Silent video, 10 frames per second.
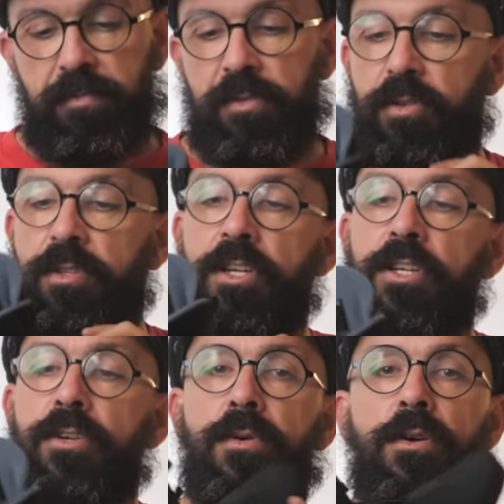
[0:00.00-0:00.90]
So the
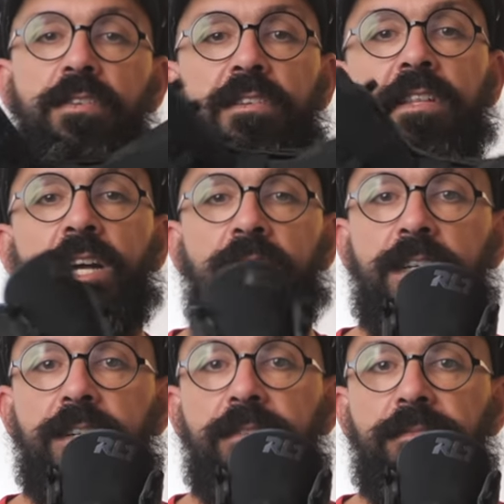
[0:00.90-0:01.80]
new Roces
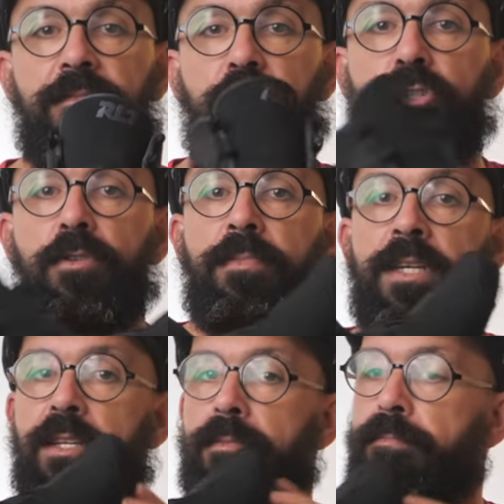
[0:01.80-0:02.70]
liner should
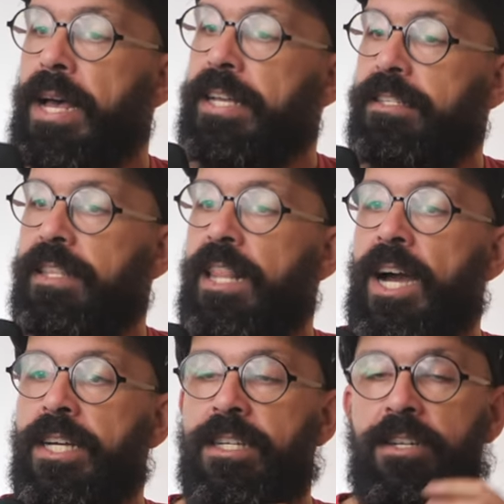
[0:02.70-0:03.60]
be the best
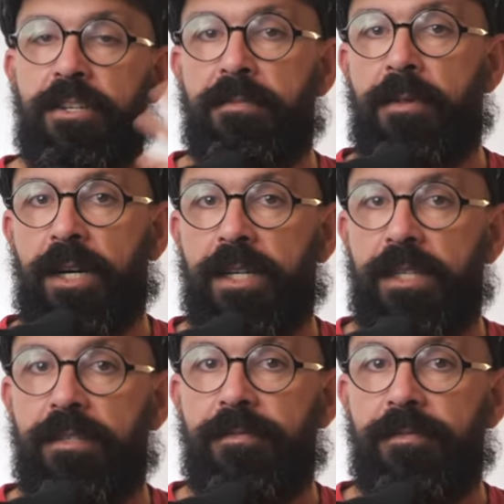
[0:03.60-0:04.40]
liner on the market.